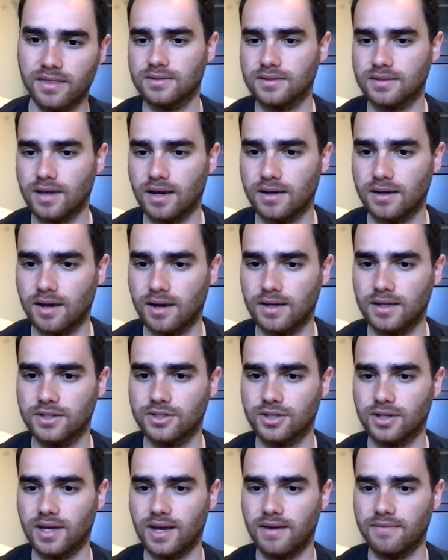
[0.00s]
sign on. It's
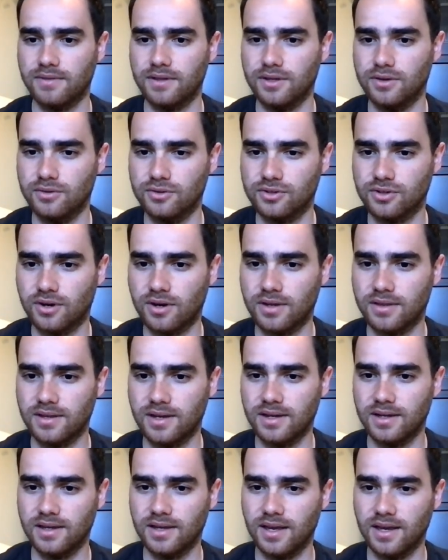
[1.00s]
going to have the user
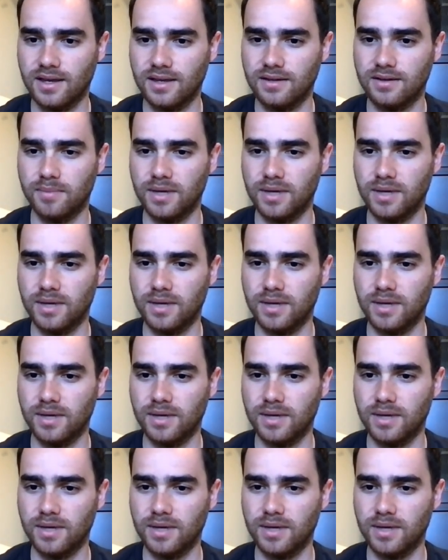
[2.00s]
authenticate,